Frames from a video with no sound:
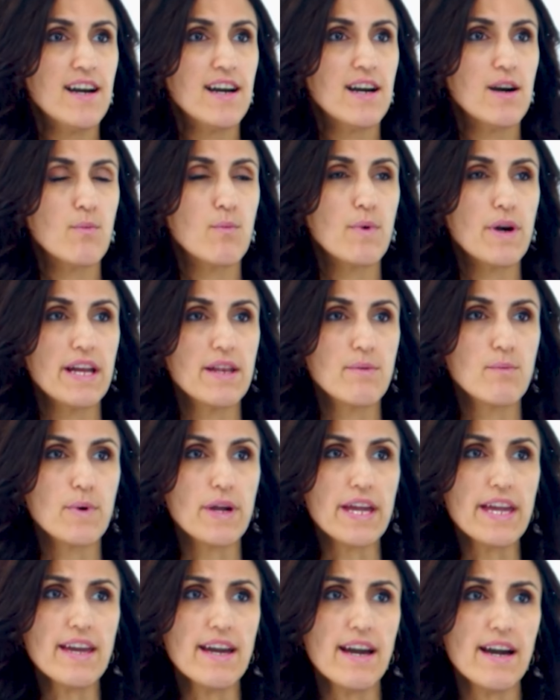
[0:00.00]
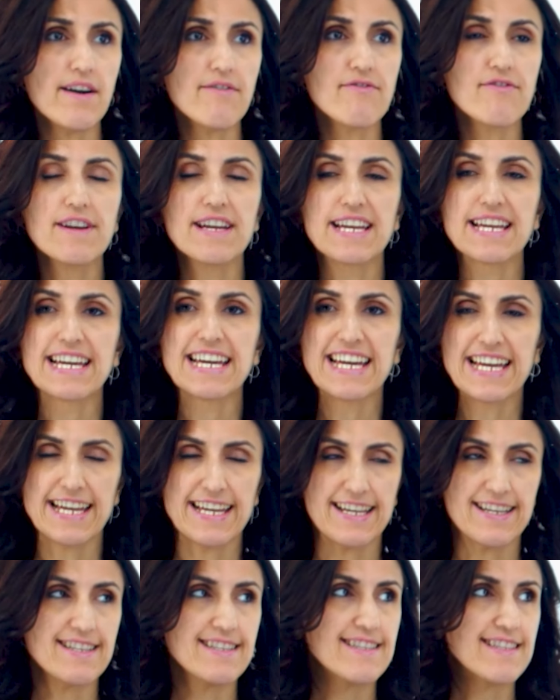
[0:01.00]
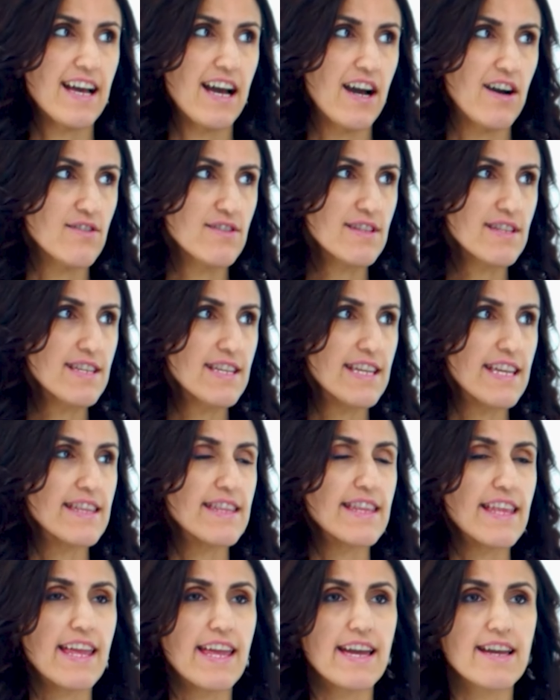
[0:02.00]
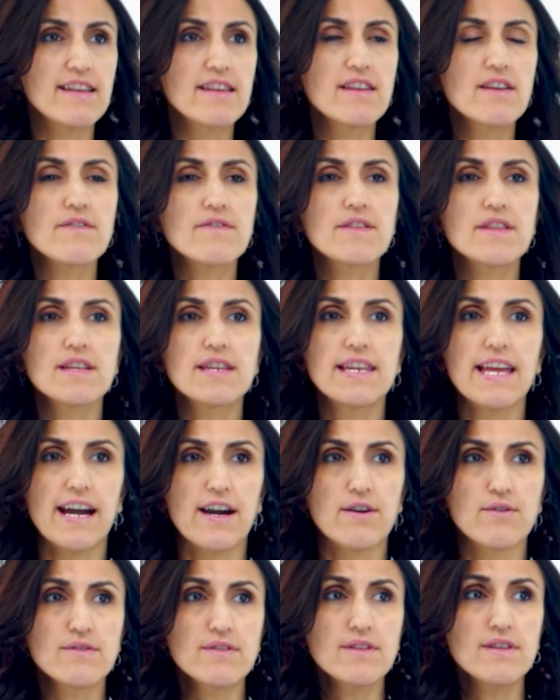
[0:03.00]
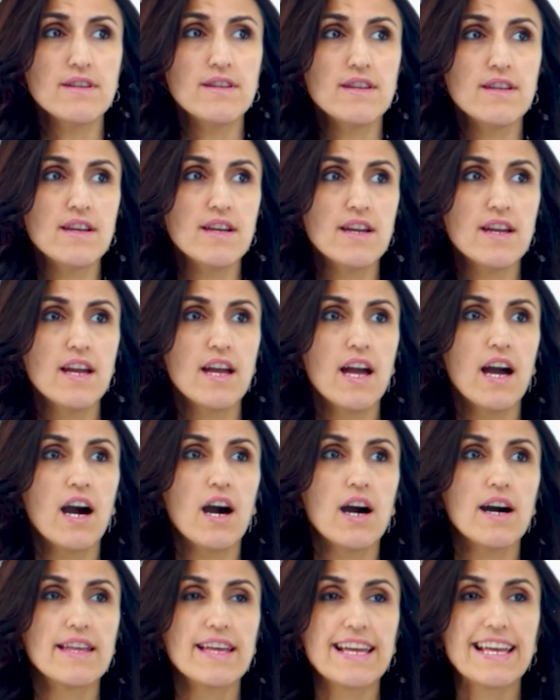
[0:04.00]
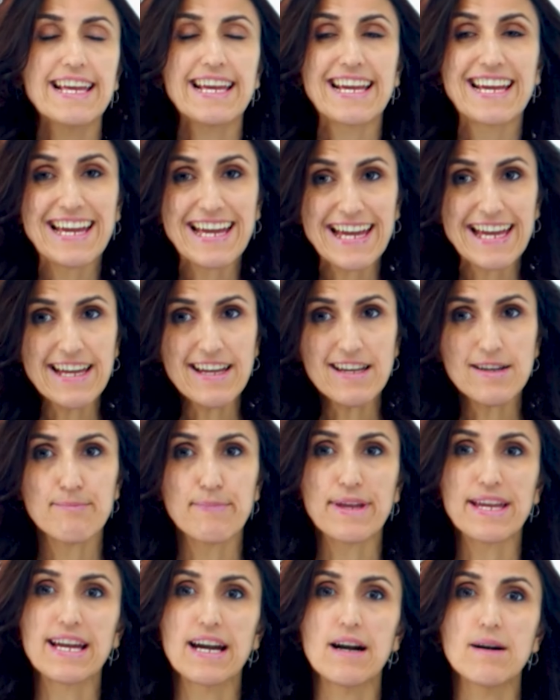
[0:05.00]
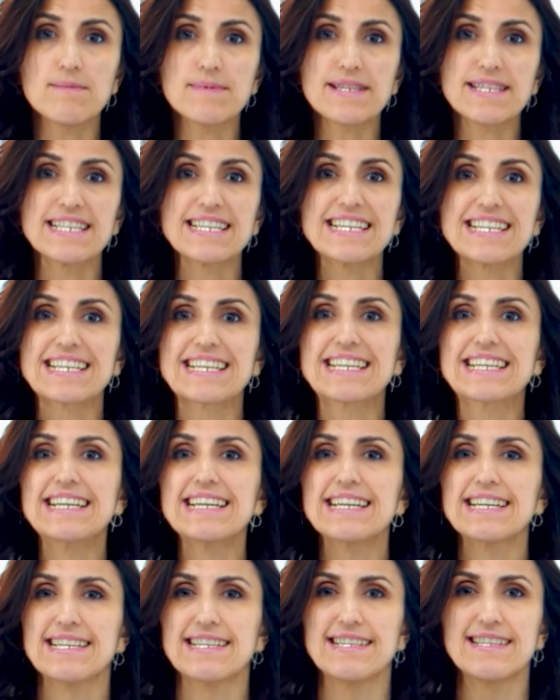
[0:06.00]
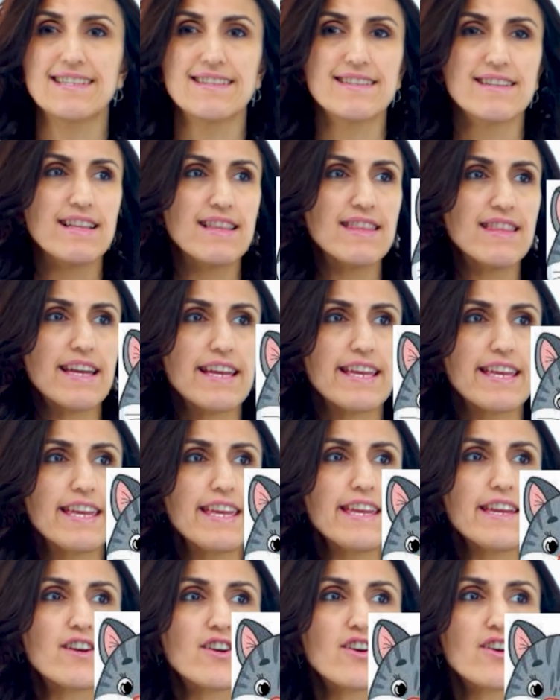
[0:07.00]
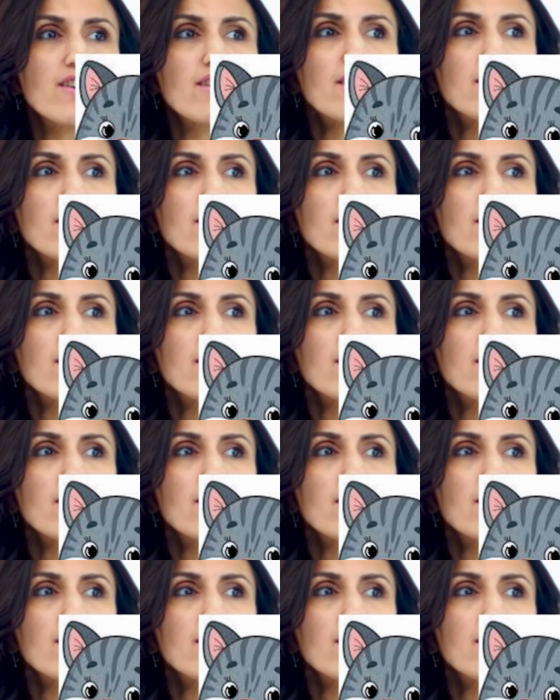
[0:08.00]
When we have k sound in the end of the noun, k becomes g, like here.